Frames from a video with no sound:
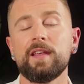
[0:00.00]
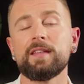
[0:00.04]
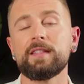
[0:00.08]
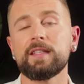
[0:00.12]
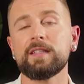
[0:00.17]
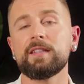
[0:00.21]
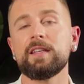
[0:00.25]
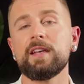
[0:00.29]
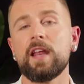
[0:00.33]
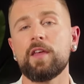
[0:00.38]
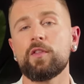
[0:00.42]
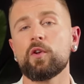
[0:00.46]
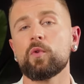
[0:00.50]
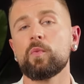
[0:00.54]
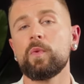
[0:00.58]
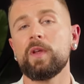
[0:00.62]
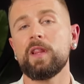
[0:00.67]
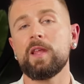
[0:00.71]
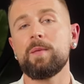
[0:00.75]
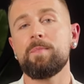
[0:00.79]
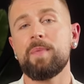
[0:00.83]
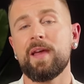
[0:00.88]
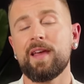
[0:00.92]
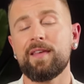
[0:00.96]
This is another
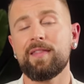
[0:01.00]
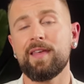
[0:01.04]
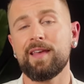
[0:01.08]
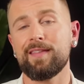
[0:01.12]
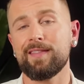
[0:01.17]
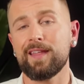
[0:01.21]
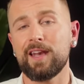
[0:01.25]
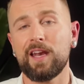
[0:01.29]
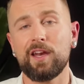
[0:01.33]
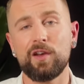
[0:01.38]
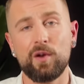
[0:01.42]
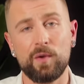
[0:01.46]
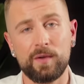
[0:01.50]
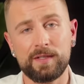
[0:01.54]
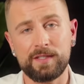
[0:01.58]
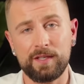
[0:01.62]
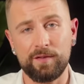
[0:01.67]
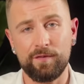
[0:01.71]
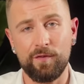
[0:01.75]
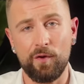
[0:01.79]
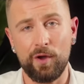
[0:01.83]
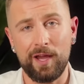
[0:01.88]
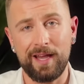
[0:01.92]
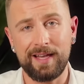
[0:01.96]
really big thing that I notice
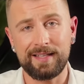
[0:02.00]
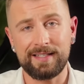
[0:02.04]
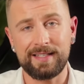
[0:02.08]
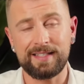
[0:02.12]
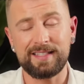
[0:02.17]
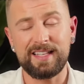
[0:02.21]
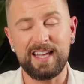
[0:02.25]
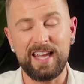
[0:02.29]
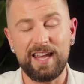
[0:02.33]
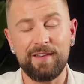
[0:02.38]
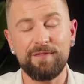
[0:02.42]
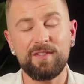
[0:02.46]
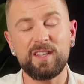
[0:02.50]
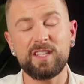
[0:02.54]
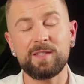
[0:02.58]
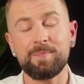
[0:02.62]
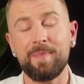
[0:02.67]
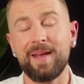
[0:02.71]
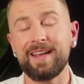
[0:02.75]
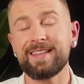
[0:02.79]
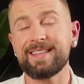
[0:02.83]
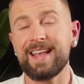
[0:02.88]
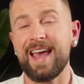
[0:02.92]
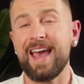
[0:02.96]
in foyers is if the
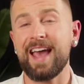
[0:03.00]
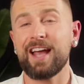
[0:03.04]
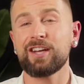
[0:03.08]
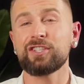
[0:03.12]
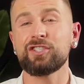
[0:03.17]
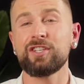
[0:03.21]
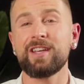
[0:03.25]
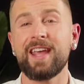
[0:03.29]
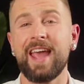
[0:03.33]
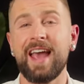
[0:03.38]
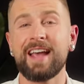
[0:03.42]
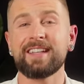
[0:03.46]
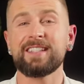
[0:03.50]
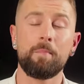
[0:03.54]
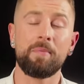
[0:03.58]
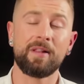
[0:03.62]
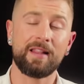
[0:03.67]
space actually has a